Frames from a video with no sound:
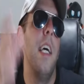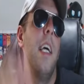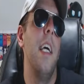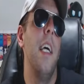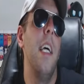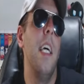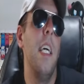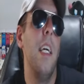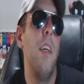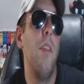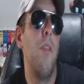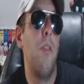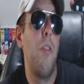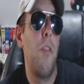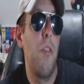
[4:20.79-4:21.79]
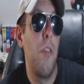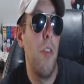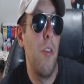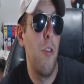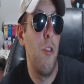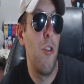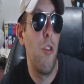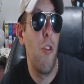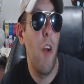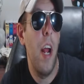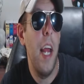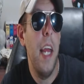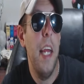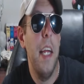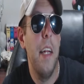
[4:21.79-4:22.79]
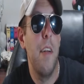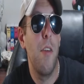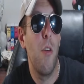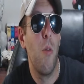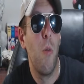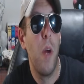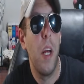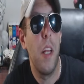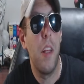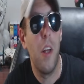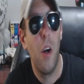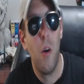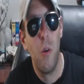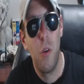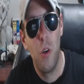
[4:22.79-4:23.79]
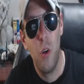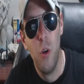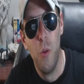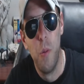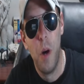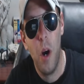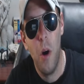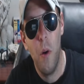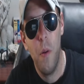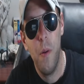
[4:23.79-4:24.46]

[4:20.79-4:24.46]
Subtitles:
is trained with Okubo.